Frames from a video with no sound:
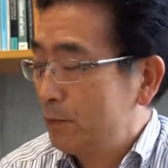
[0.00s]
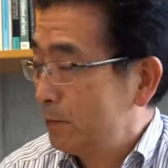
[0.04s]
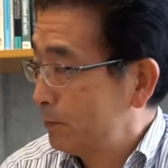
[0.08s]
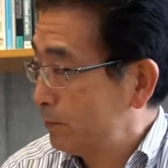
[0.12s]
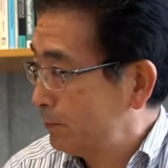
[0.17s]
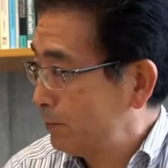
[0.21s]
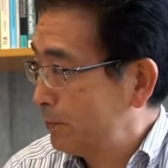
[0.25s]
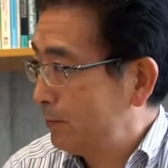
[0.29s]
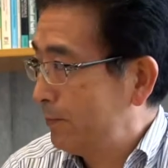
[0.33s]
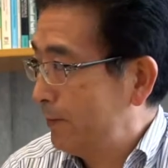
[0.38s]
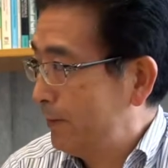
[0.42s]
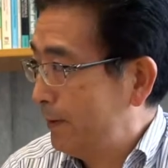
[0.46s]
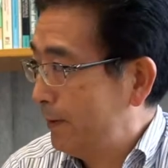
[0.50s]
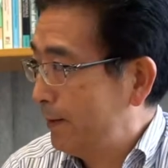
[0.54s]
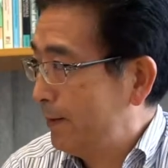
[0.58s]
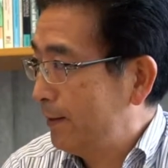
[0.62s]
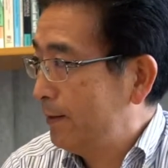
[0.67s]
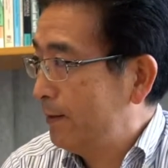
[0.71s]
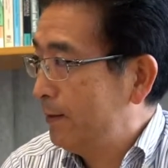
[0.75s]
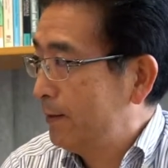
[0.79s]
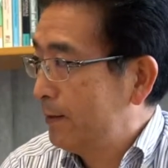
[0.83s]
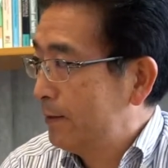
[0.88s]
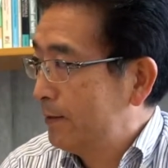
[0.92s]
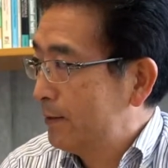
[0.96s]
provide
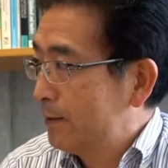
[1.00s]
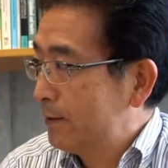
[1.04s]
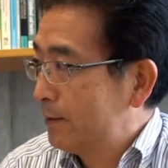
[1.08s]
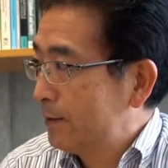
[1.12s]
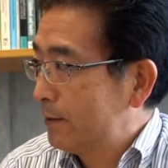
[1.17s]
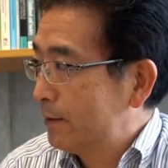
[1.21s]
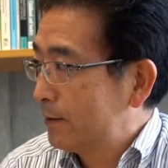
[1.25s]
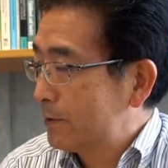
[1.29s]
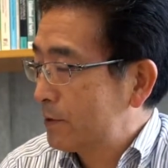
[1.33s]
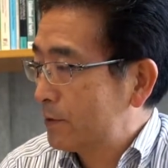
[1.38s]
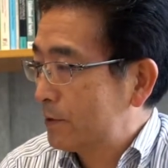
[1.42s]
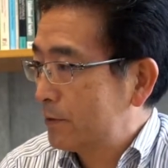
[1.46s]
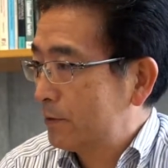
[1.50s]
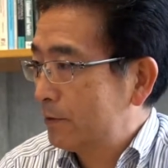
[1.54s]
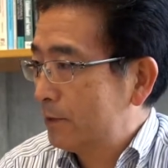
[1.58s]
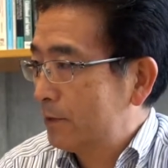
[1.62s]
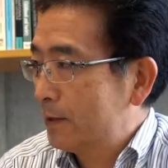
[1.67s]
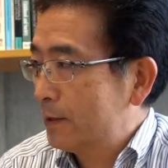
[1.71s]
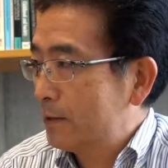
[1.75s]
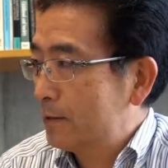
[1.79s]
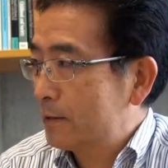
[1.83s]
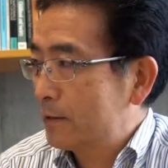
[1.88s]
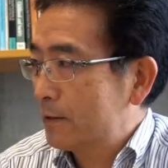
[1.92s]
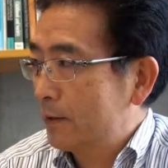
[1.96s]
the
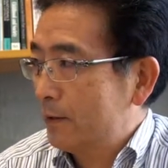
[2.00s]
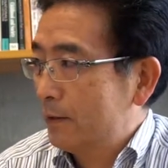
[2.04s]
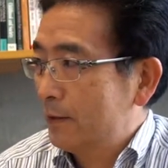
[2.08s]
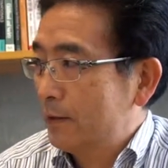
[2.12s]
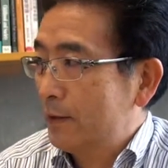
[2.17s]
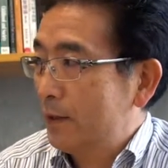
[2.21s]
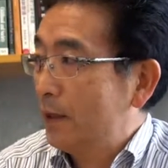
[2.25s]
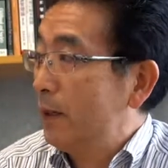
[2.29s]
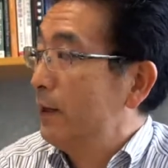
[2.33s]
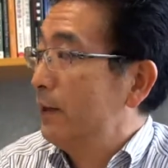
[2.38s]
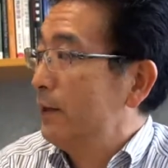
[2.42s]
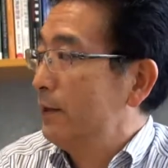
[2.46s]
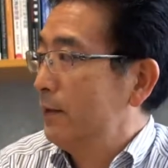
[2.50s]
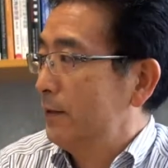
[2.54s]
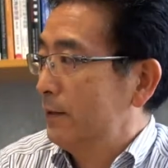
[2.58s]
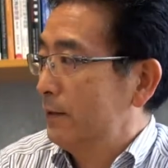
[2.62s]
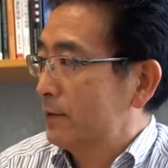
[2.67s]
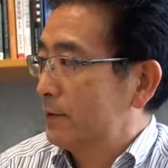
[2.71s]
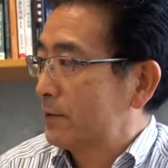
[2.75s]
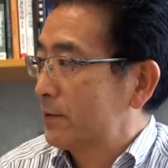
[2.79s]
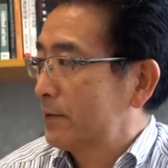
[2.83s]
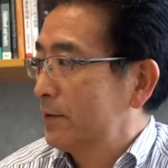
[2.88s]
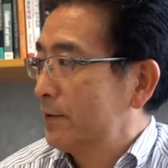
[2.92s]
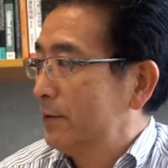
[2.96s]
students a
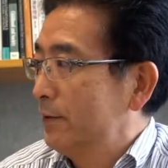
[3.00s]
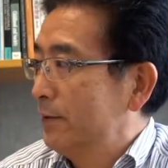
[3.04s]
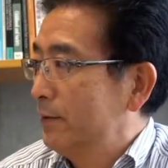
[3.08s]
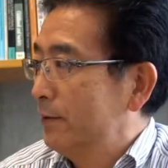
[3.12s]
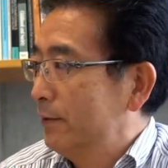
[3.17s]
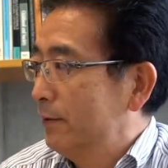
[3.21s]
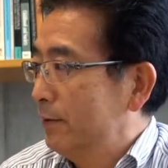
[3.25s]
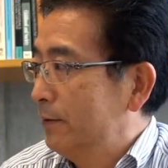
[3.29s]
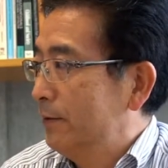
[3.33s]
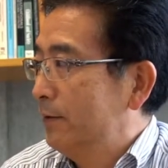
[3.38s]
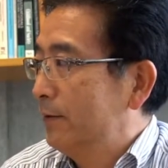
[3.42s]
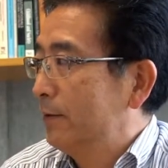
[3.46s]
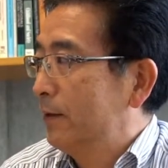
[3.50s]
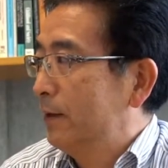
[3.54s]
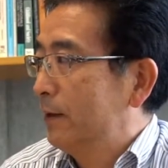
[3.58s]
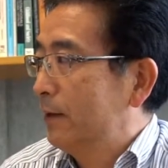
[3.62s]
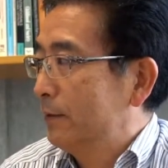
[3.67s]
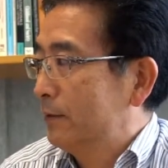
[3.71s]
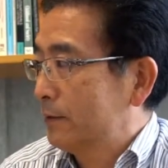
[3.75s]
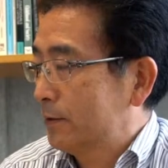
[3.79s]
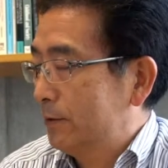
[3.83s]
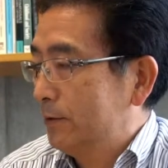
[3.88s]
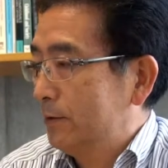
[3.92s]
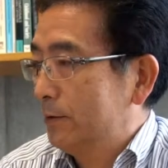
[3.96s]
guidance,
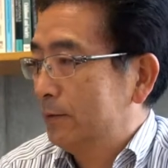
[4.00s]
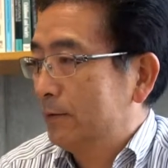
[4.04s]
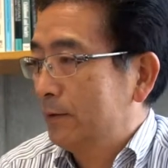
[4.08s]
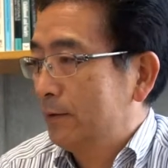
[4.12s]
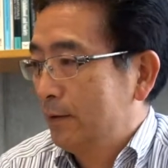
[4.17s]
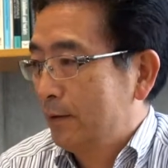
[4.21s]
So,